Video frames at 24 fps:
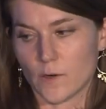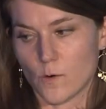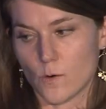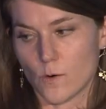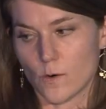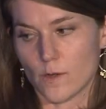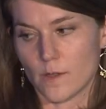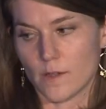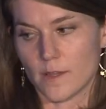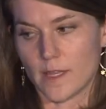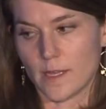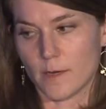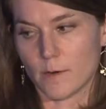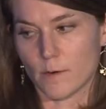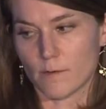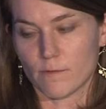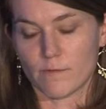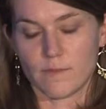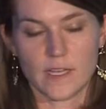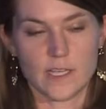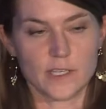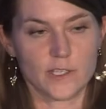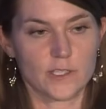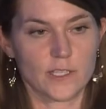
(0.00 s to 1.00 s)
or they were
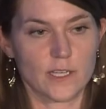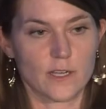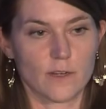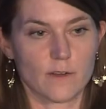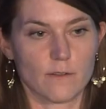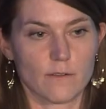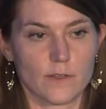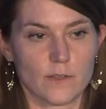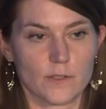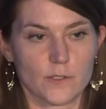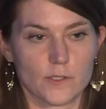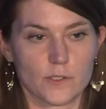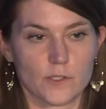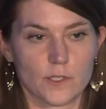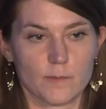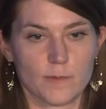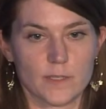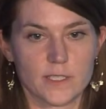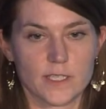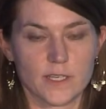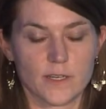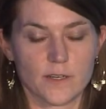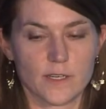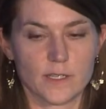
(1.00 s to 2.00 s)
flushed out of those
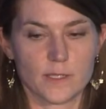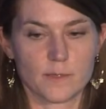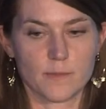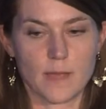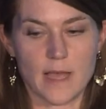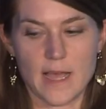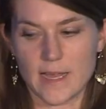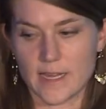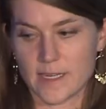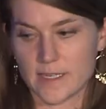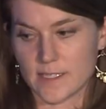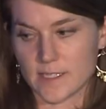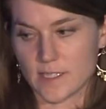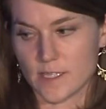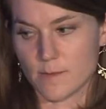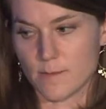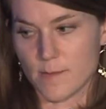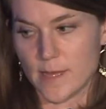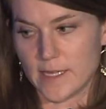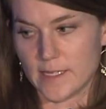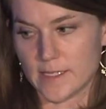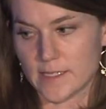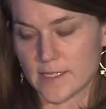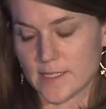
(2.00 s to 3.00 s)
tributaries back into the
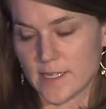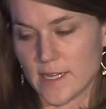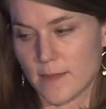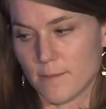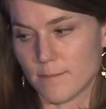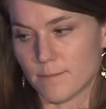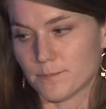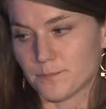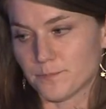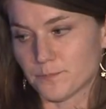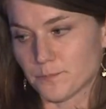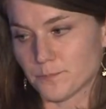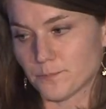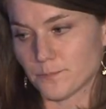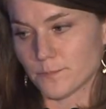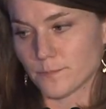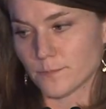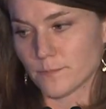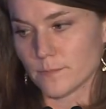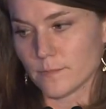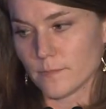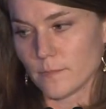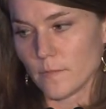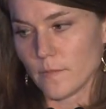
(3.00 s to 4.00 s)
main stem.
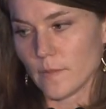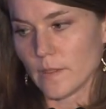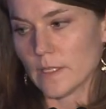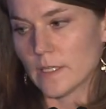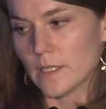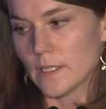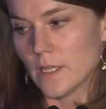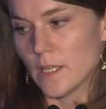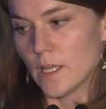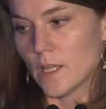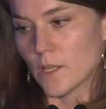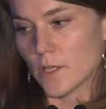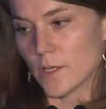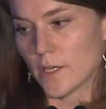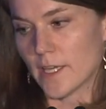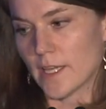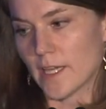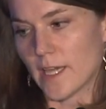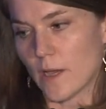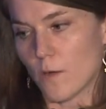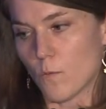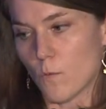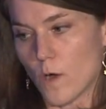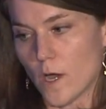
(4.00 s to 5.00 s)

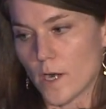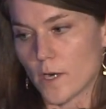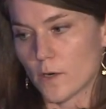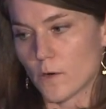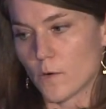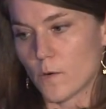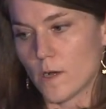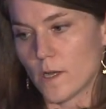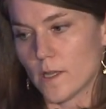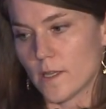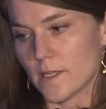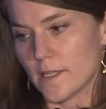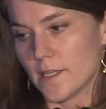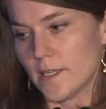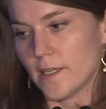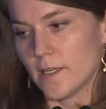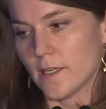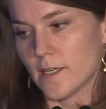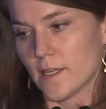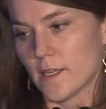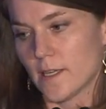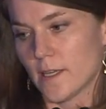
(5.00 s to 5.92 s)
Looking at water quality,